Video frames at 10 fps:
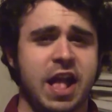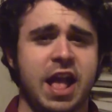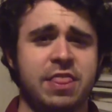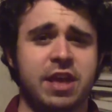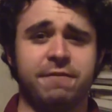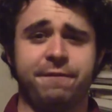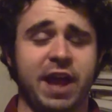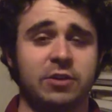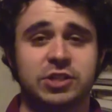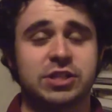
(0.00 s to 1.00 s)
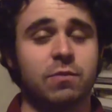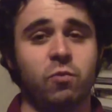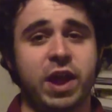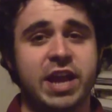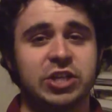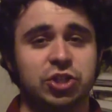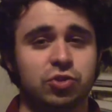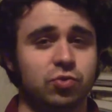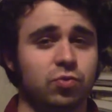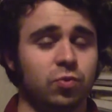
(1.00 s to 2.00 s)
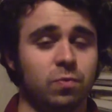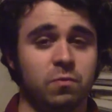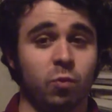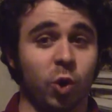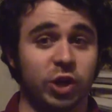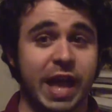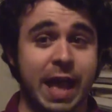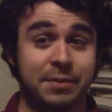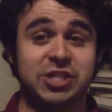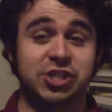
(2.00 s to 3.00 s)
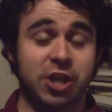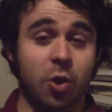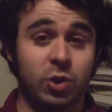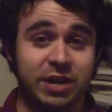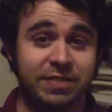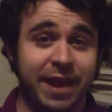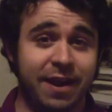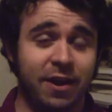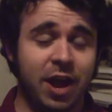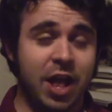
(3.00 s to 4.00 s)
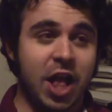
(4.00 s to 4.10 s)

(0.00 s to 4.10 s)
and then found some way to work Emma Stone in there,